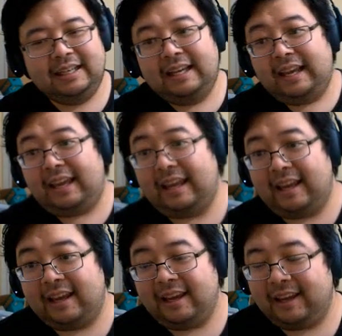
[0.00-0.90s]

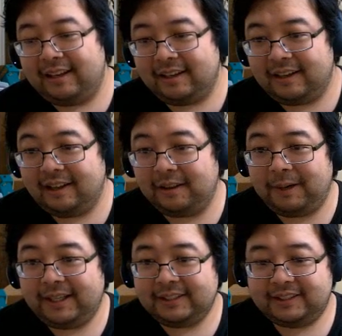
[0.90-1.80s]
And
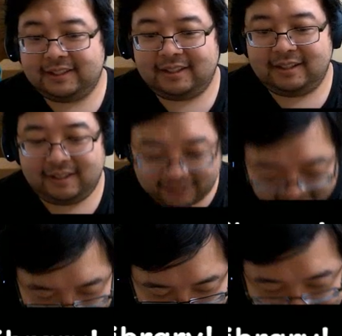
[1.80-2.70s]
otherwise,
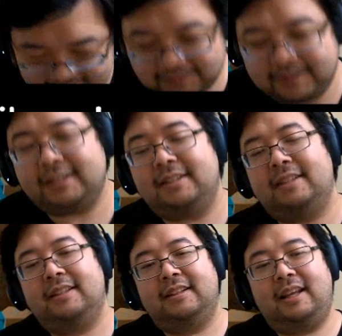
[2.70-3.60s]
again, as always,
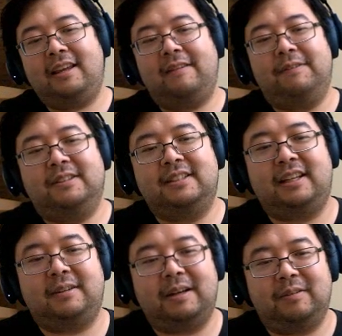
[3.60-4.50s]
thank you for
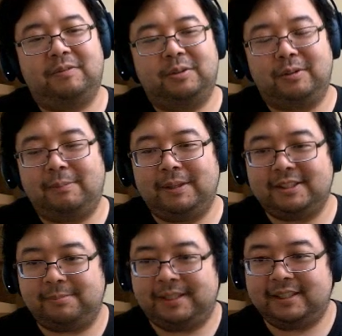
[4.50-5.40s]
sitting around for 20
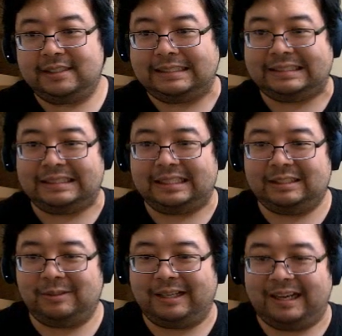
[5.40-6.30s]
plus minutes listening
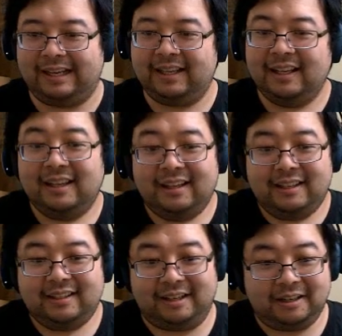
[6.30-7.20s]
to a guy
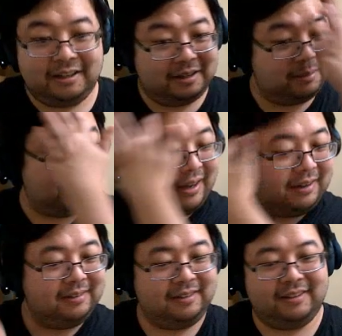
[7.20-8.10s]
talk about
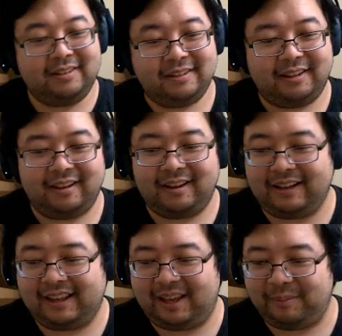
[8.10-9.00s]
a
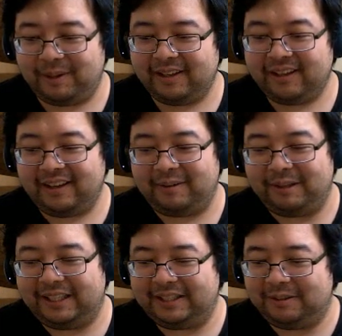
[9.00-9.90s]
game. I
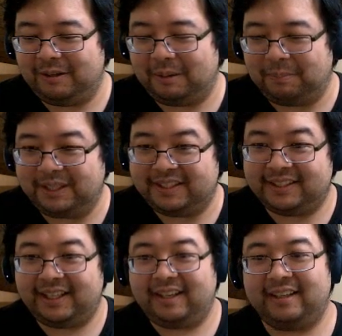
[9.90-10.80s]
really do
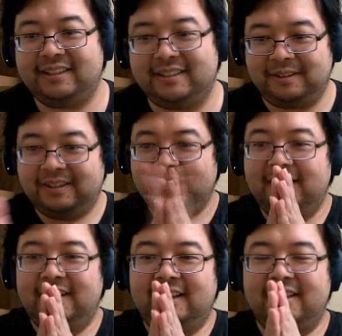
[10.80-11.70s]
appreciate it. So
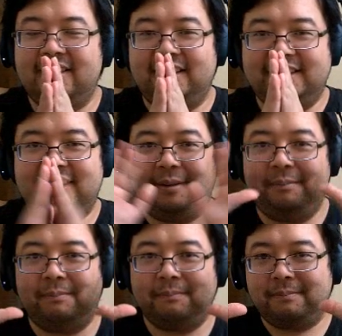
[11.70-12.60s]
until next time,
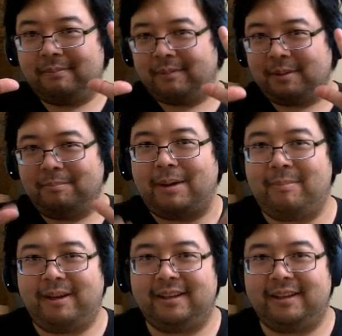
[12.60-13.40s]
bye bye.